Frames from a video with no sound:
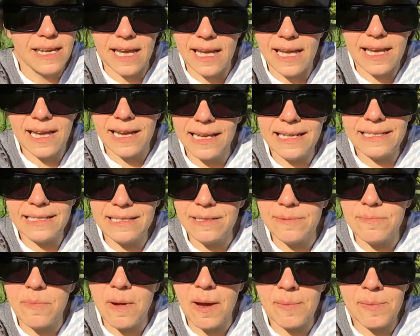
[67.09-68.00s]
And
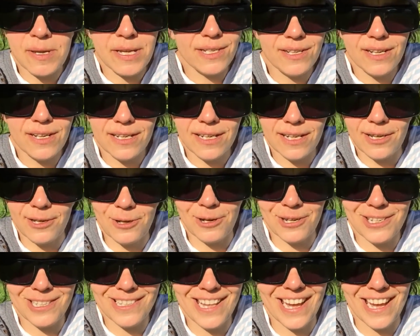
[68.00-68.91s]
mommy and daddy
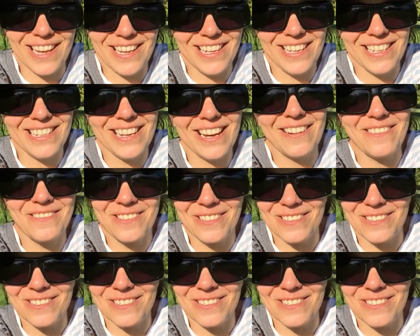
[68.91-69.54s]
couldn't take it down,